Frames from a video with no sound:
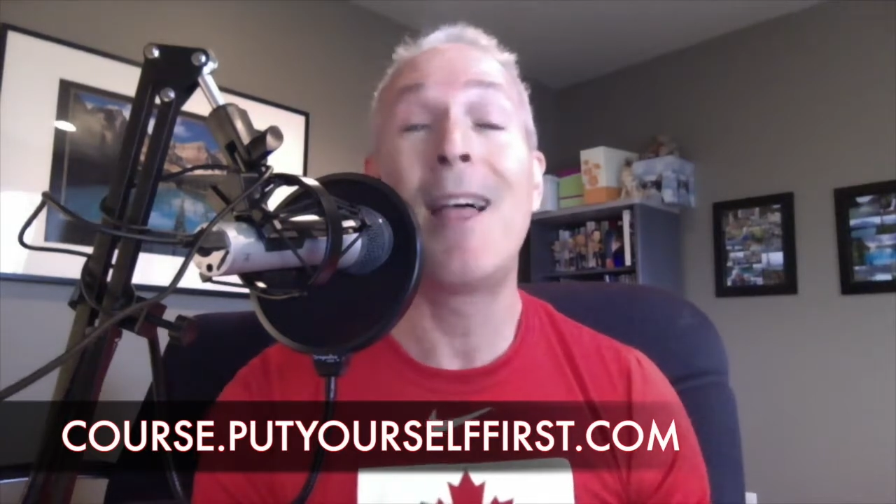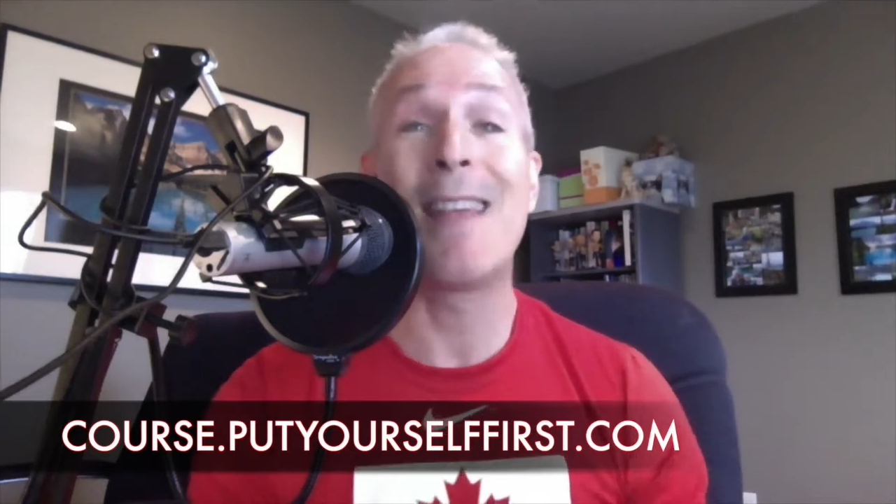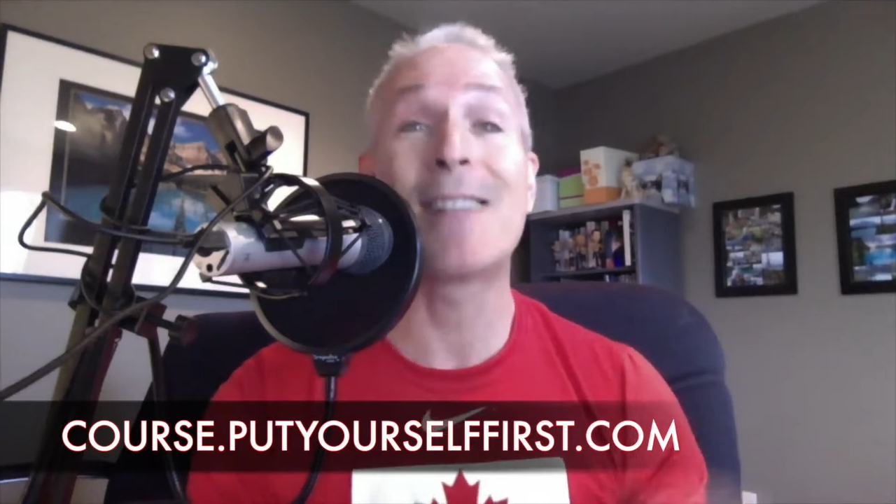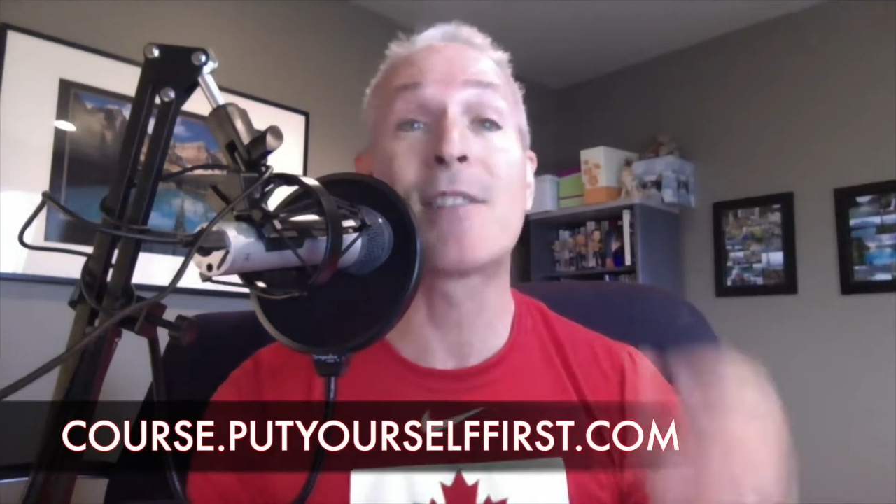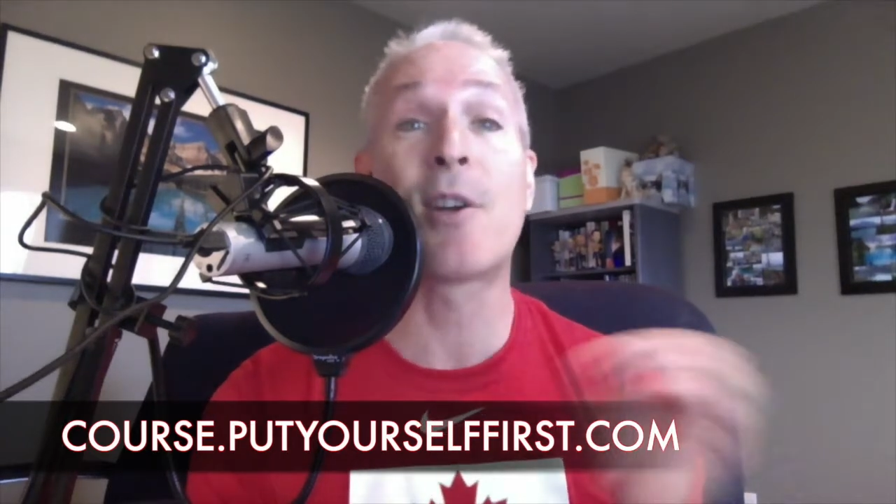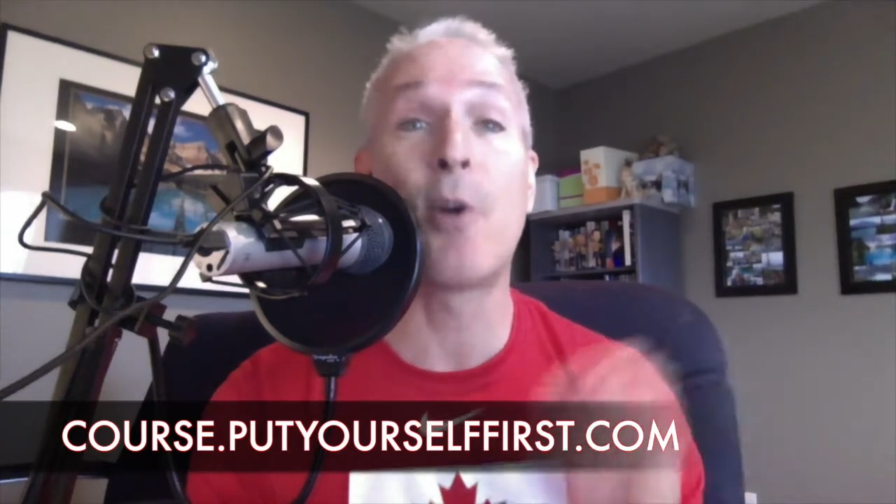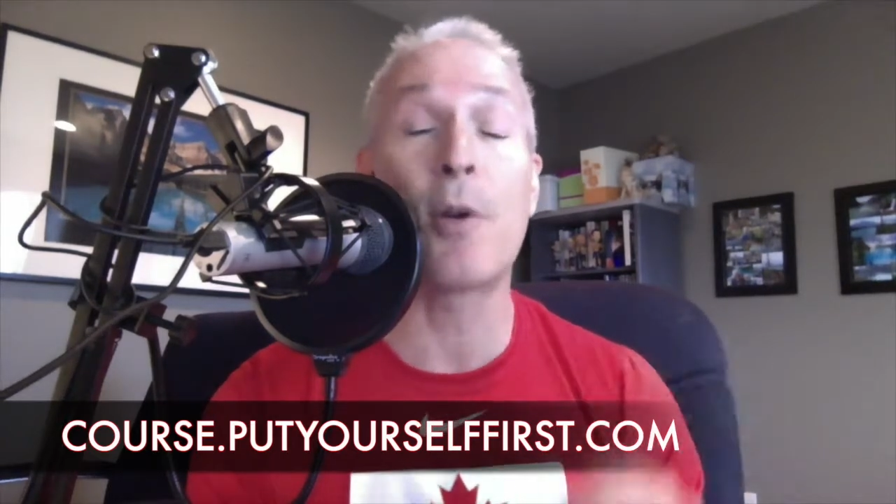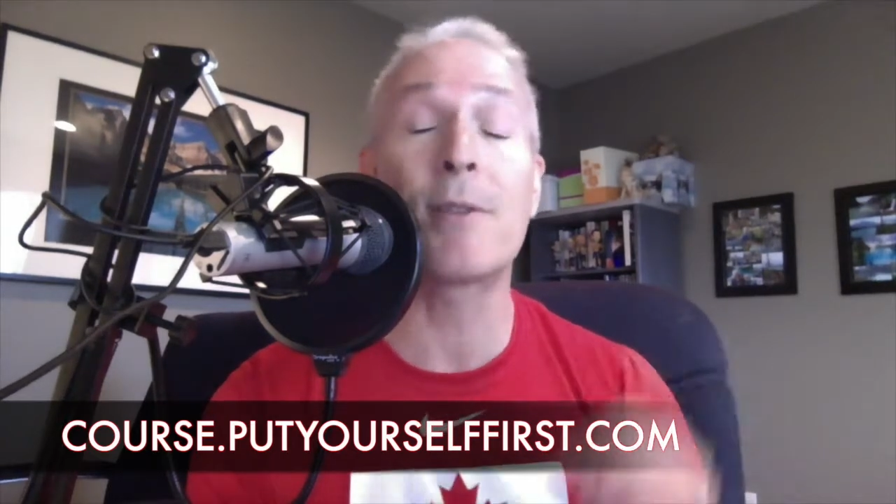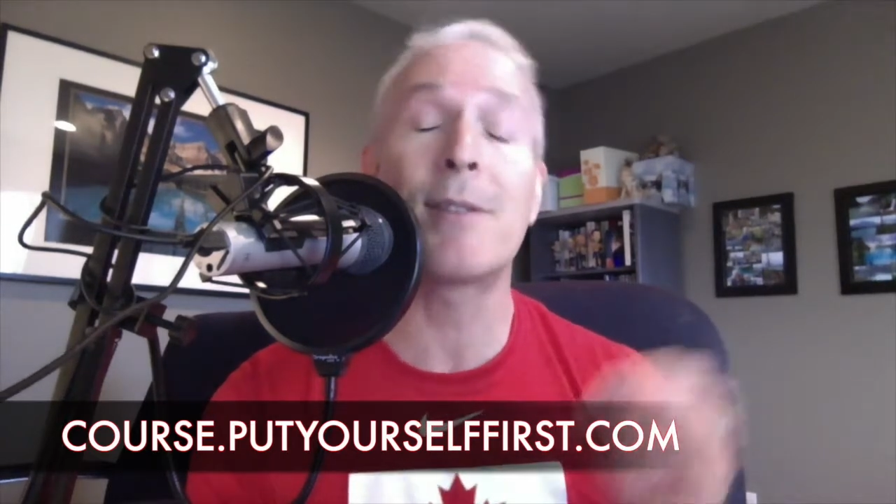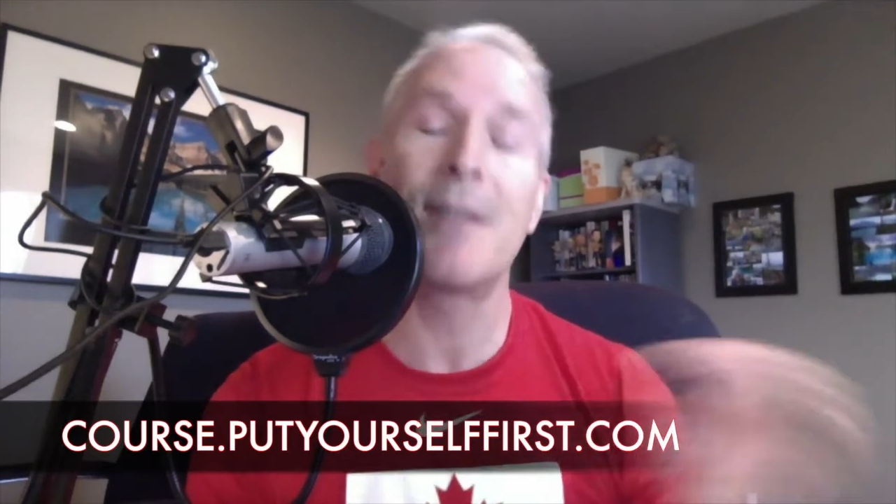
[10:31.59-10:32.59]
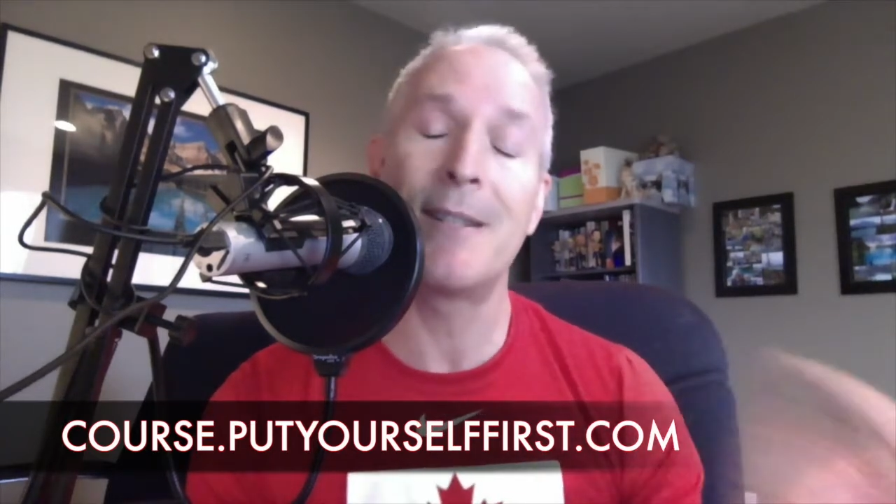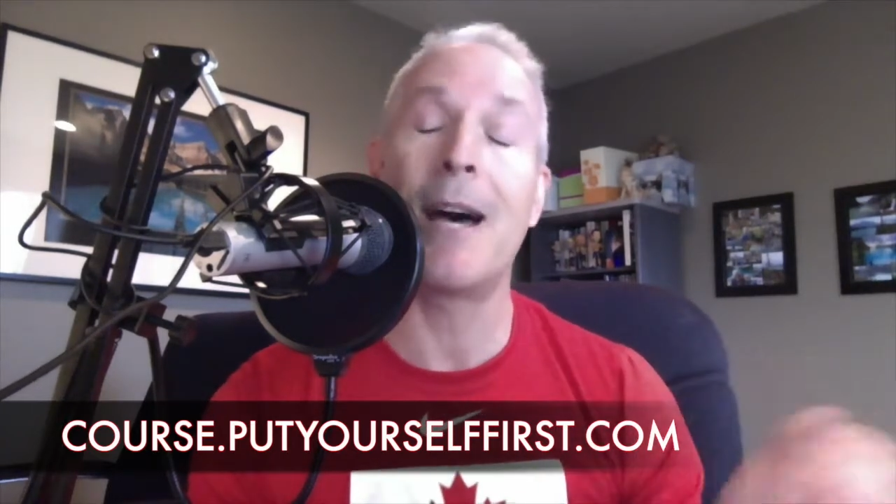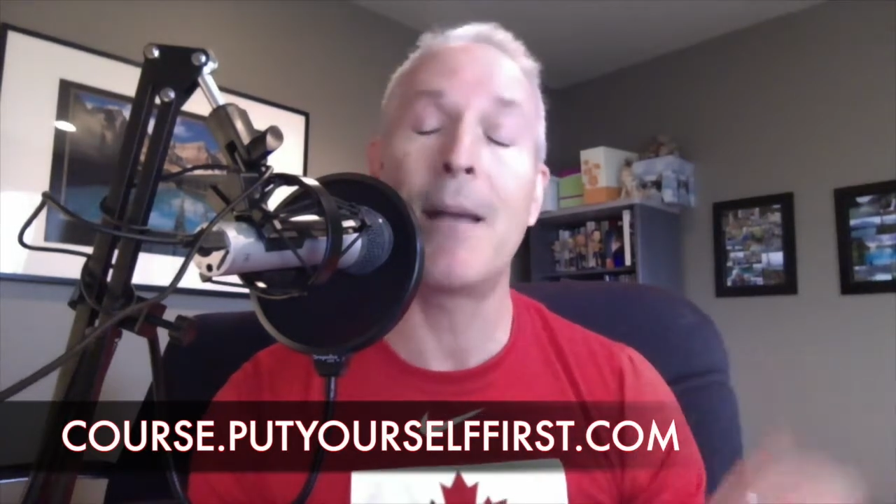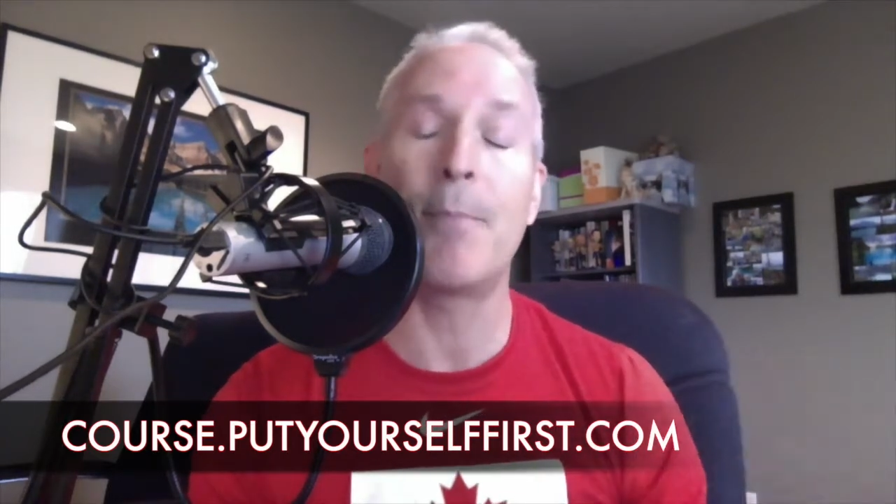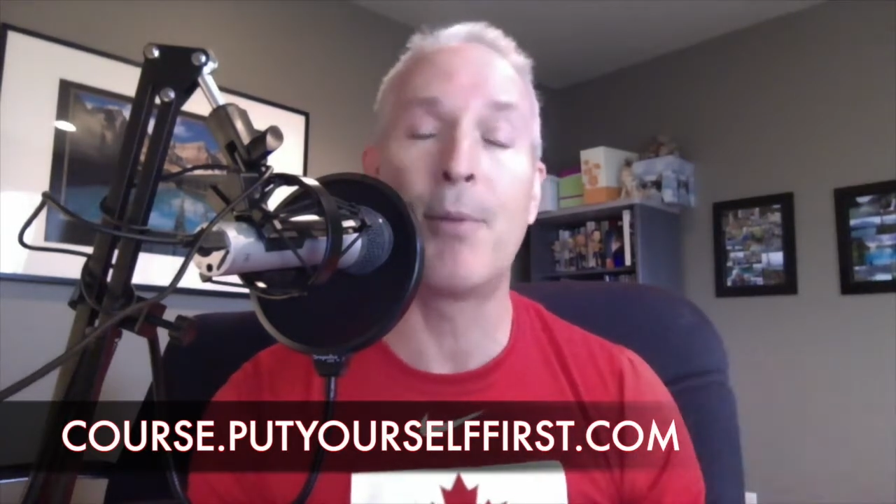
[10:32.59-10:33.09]
That's course
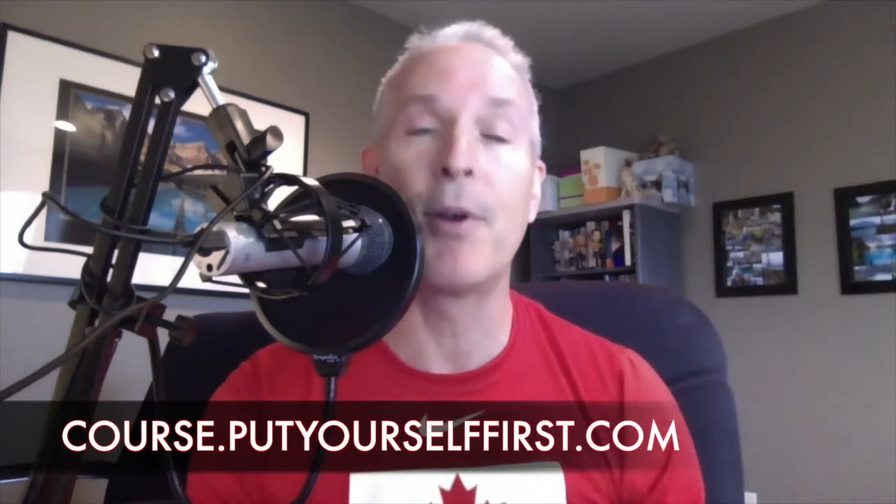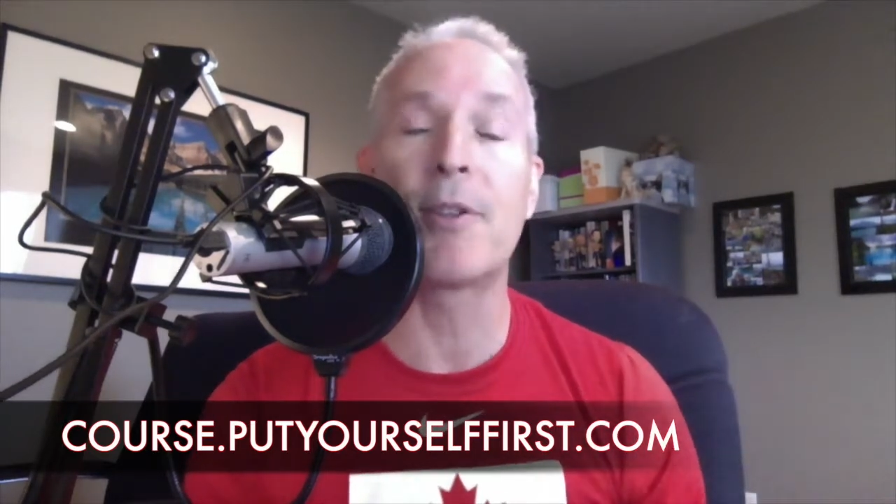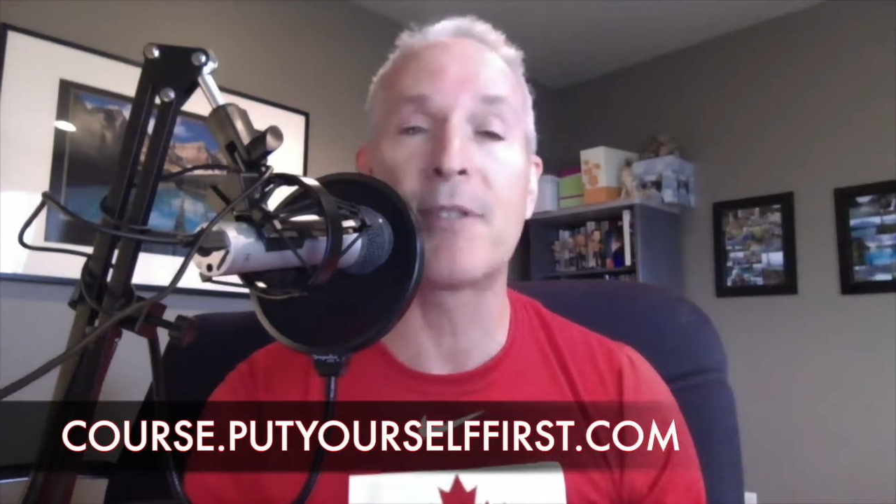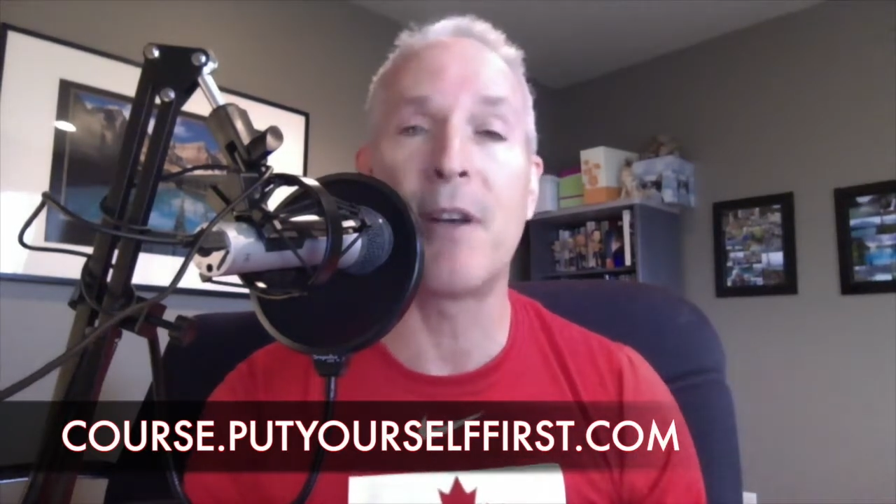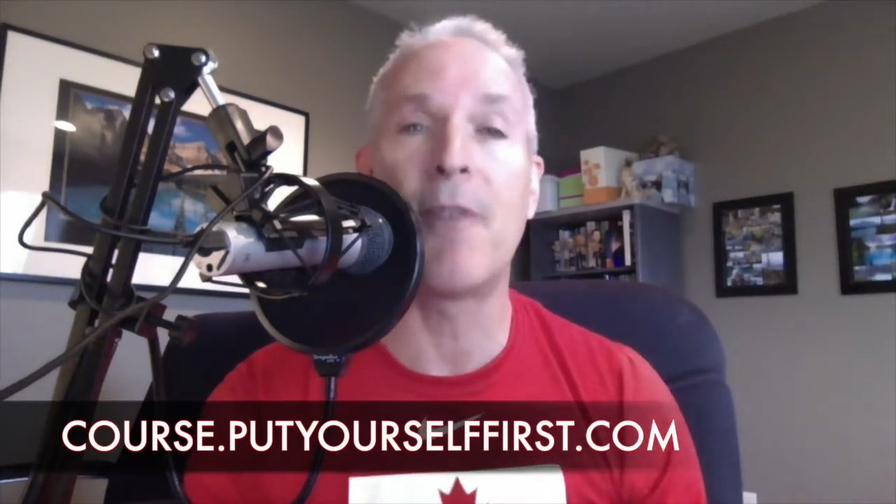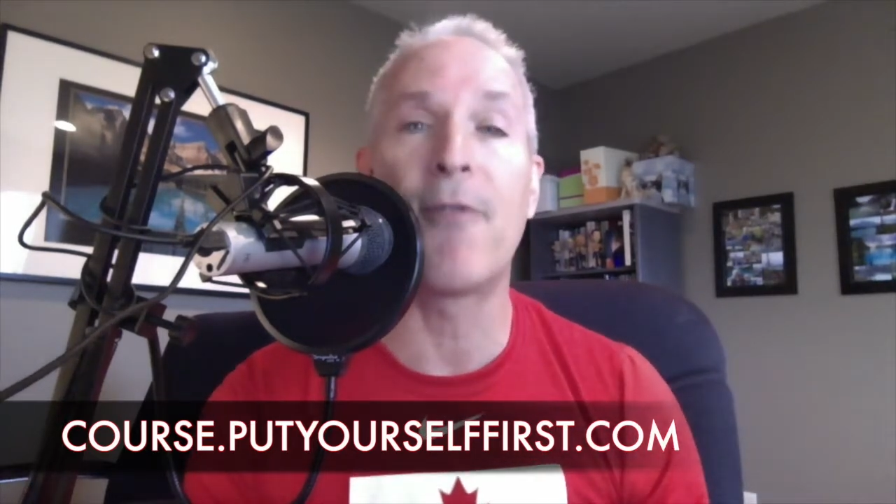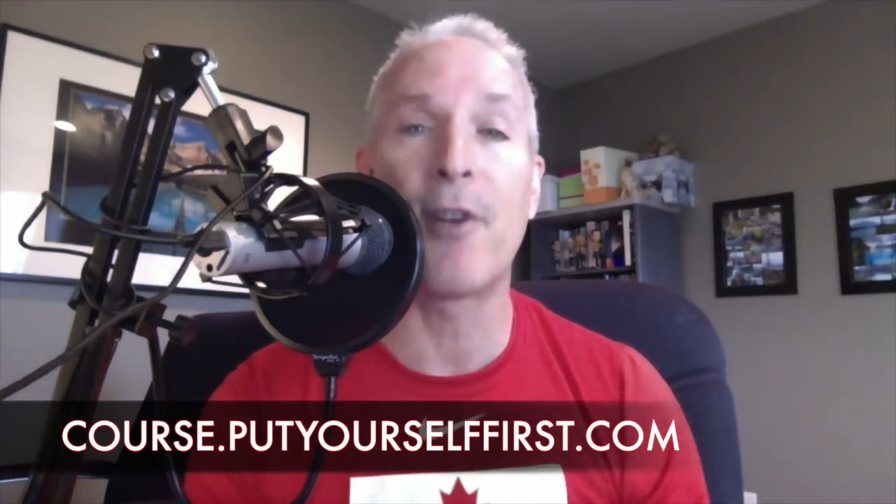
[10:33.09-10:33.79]
dot put yourself